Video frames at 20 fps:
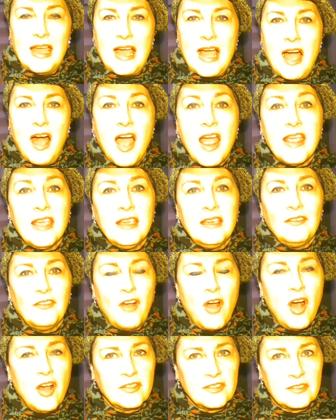I
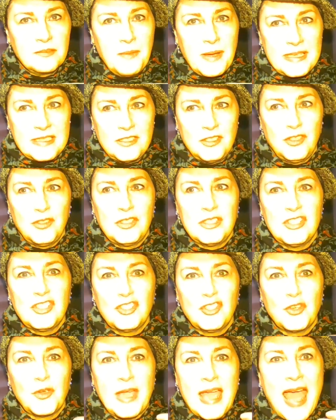ask my students
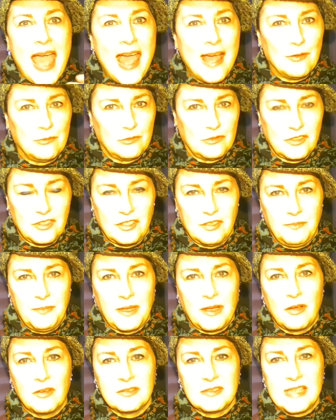to count
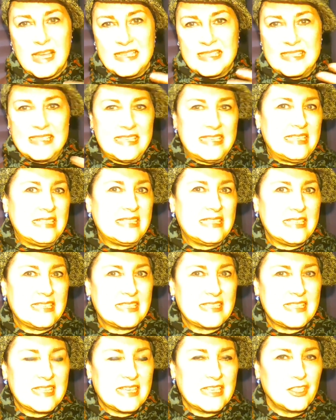because that's the
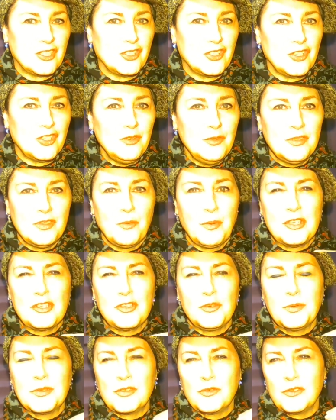easiest thing to do. So we
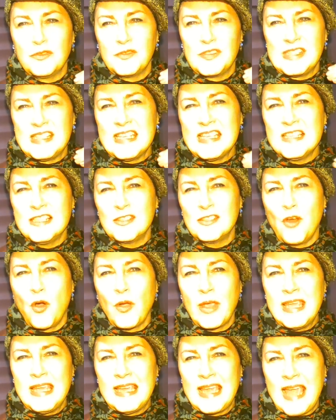do a sort of
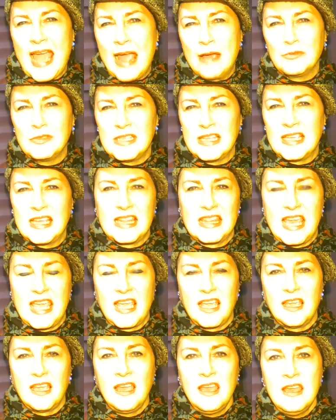sing-songy counting
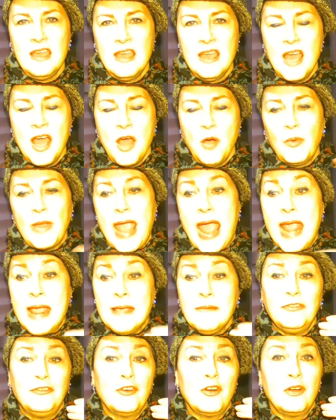thing. We
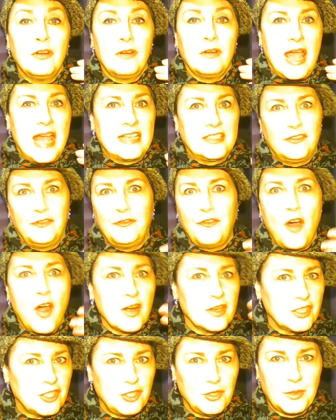aim for as
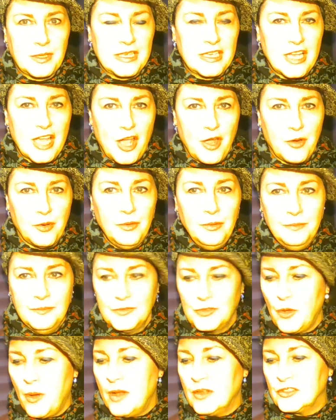far as you can go.
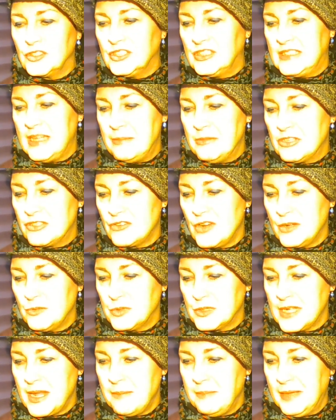So I'll just demonstrate
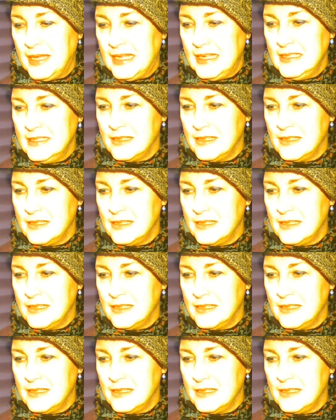what I mean.